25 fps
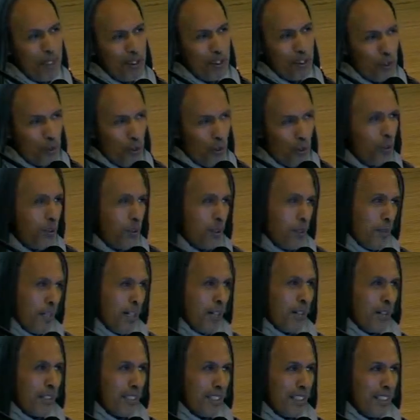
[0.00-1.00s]
been told
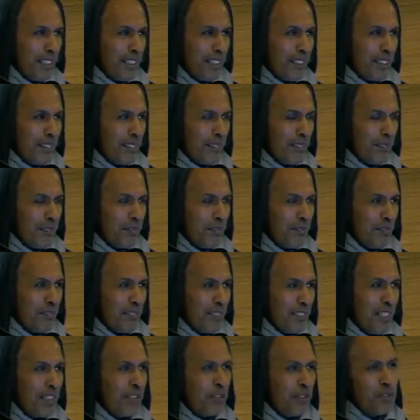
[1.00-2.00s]
about this,
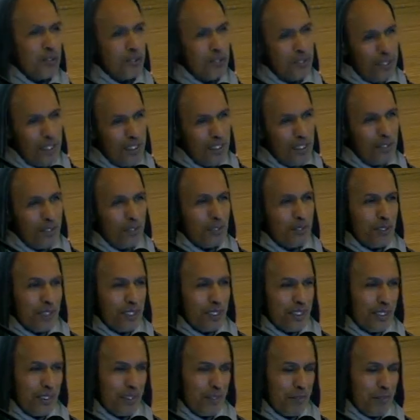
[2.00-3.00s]
and you still
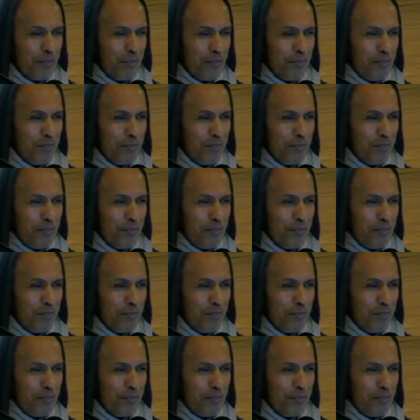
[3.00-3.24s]
do it.